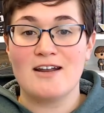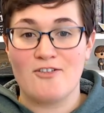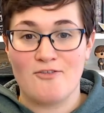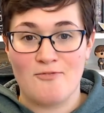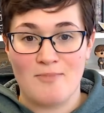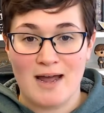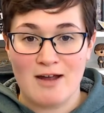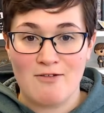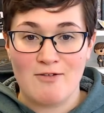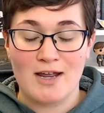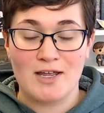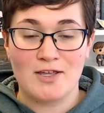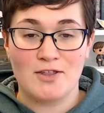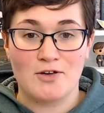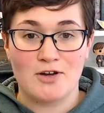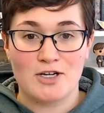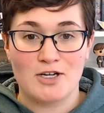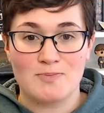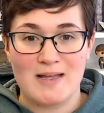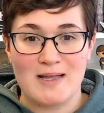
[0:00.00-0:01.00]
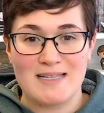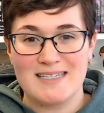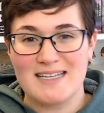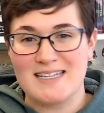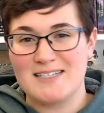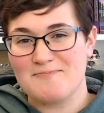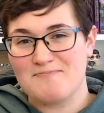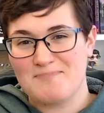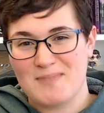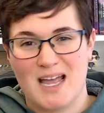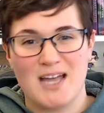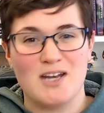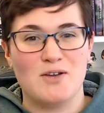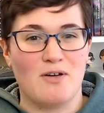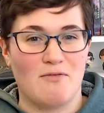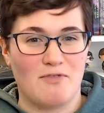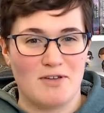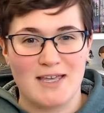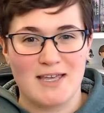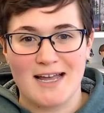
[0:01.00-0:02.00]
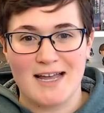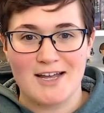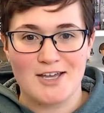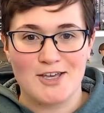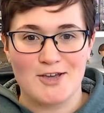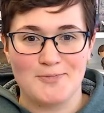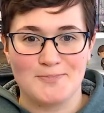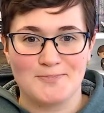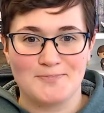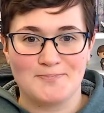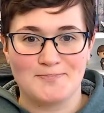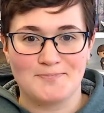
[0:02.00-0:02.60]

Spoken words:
of my regular expenses, I do everything on Qube.